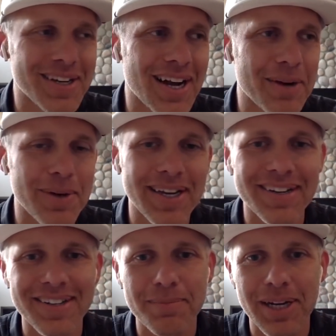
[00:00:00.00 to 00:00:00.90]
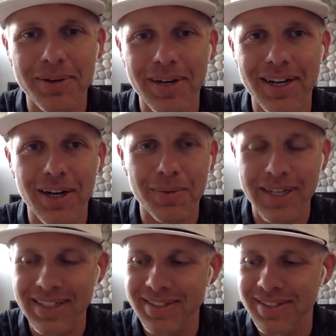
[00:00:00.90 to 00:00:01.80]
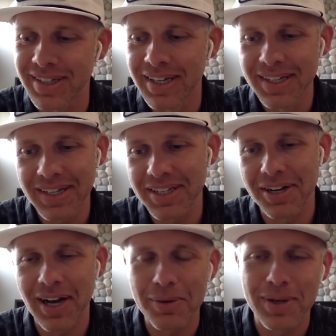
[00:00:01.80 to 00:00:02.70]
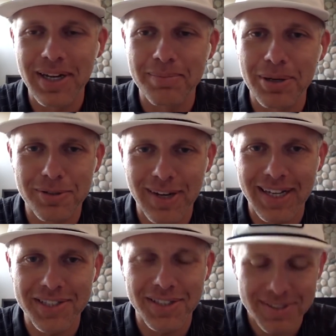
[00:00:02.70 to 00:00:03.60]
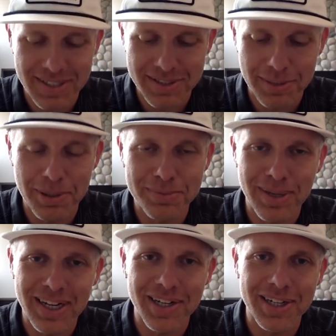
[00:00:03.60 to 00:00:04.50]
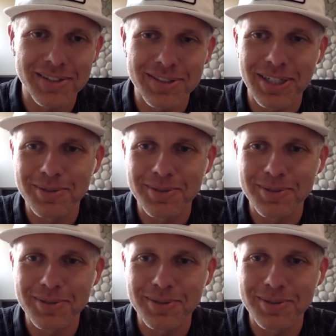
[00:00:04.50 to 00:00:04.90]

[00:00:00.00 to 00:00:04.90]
whether I win or the Bitcoin car wins, you know, I win in both directions since they're both my cars.